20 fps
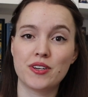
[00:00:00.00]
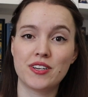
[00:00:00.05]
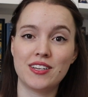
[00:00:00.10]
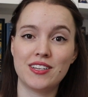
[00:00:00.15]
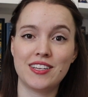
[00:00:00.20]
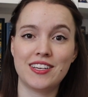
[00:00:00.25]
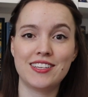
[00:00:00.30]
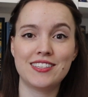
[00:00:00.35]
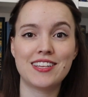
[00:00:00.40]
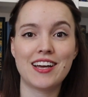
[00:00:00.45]
gonna
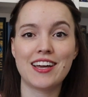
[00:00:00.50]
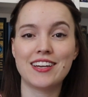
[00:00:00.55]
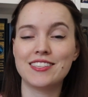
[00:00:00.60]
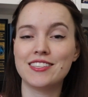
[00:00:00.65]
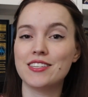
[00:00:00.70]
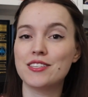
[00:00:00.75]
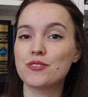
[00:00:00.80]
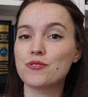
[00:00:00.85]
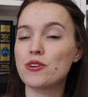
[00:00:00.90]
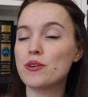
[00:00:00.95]
link that in
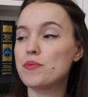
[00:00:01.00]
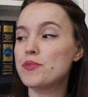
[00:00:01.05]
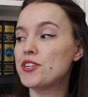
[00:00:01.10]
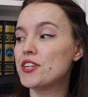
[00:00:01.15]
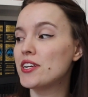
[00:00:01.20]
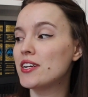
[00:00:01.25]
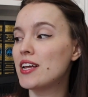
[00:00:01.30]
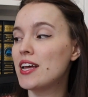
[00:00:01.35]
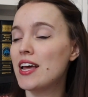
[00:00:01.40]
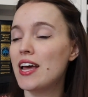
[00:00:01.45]
the
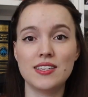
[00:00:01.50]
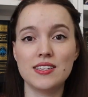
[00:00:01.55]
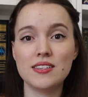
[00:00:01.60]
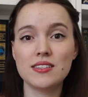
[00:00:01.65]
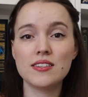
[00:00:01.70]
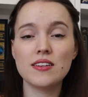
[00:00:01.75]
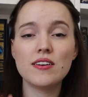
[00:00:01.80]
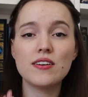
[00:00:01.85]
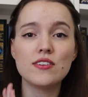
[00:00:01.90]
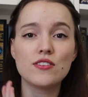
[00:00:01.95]
description. This
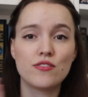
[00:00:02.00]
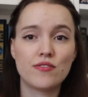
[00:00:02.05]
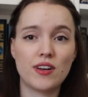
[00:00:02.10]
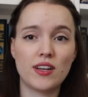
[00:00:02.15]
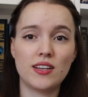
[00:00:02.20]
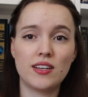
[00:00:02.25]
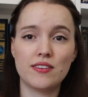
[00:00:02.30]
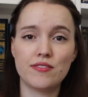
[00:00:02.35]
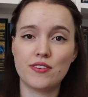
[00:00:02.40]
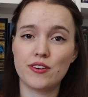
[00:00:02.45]
is a
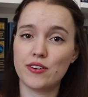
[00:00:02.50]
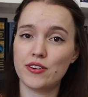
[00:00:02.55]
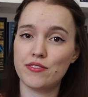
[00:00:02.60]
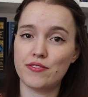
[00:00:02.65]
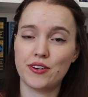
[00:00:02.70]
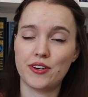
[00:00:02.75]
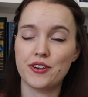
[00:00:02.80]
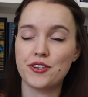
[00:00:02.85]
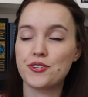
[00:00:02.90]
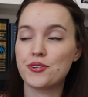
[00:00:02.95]
novella, very,
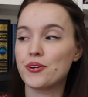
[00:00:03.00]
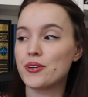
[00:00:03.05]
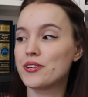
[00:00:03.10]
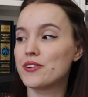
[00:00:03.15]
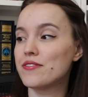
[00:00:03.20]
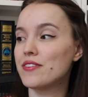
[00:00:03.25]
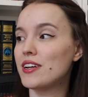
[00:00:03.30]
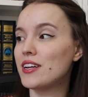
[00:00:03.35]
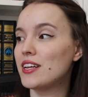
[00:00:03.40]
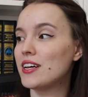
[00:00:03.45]
very short
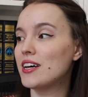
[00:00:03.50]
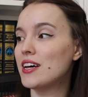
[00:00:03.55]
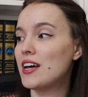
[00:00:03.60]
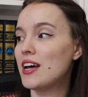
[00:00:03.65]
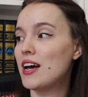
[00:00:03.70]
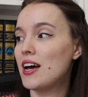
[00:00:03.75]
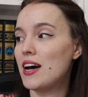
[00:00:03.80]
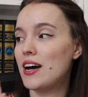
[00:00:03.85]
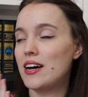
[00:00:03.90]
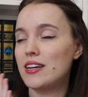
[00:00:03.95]
novella.
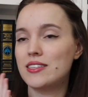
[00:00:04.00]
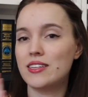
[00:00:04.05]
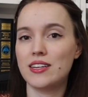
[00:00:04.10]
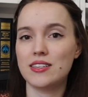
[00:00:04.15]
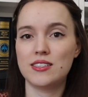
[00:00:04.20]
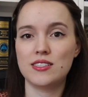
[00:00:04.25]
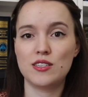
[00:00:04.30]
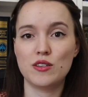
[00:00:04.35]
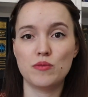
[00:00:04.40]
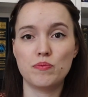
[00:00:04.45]
Uh,
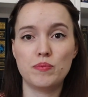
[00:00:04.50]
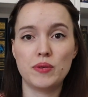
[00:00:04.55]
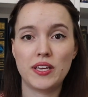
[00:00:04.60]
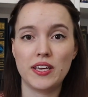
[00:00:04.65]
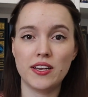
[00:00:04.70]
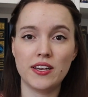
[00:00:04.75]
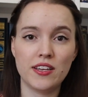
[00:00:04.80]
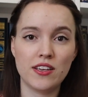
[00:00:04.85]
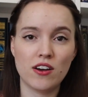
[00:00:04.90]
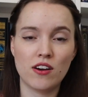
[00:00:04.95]
that's the
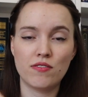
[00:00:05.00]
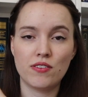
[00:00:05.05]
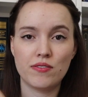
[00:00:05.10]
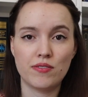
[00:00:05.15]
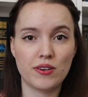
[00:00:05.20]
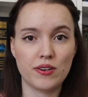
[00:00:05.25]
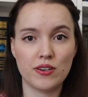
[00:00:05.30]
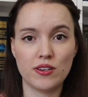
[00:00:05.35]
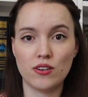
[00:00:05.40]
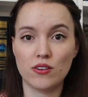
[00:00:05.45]
beginning of a
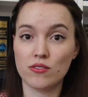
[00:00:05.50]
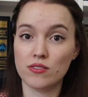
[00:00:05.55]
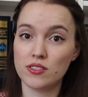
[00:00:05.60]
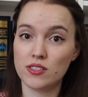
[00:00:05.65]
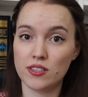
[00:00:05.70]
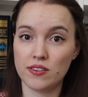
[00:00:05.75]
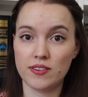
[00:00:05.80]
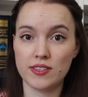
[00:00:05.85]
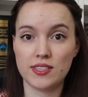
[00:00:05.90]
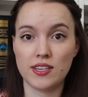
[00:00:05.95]
very long
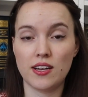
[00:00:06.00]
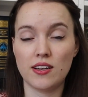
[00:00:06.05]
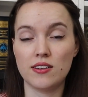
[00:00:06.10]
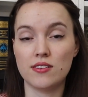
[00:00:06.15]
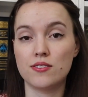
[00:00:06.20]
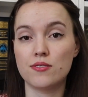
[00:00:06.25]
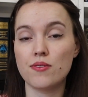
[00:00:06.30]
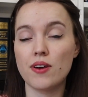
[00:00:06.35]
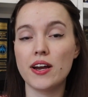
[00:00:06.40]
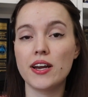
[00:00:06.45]
series that
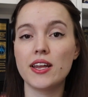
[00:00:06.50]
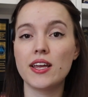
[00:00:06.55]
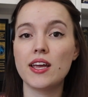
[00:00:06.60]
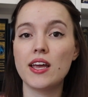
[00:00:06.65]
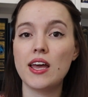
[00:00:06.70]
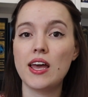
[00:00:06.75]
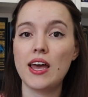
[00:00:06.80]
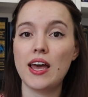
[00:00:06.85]
he's writing.